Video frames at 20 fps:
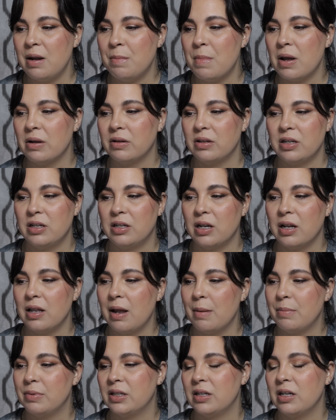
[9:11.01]
melts into
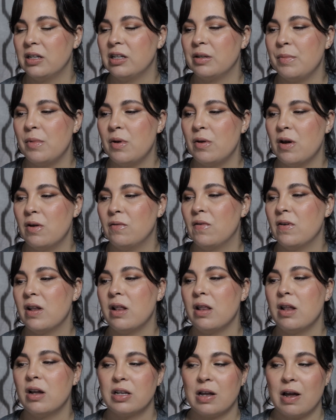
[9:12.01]
lips to smooth over
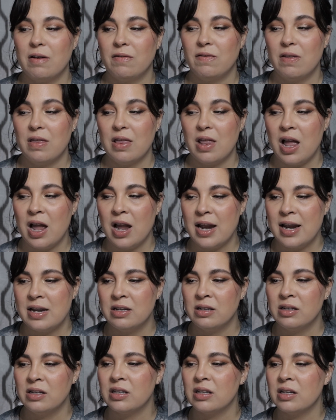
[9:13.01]
the look of
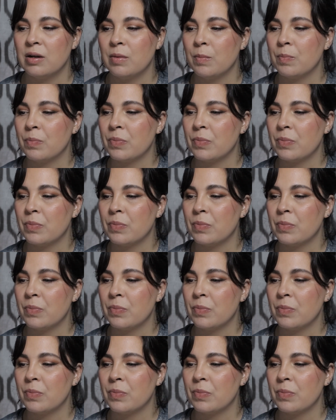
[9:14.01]
lines.